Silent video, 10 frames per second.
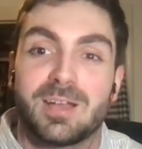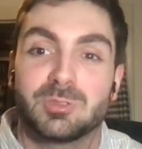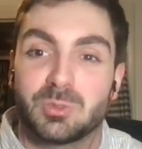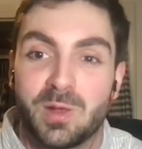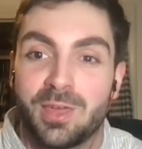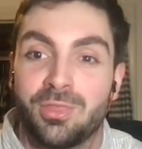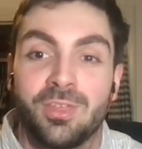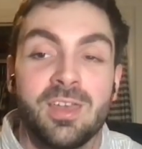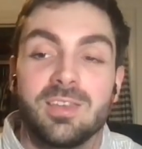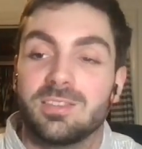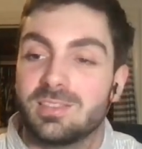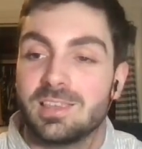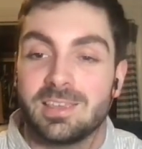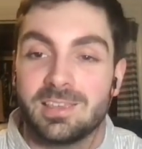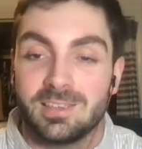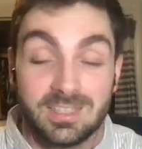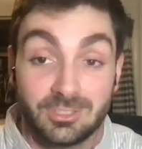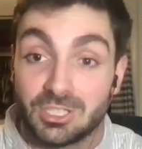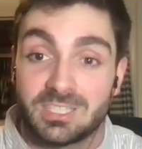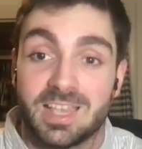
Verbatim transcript: I was with the just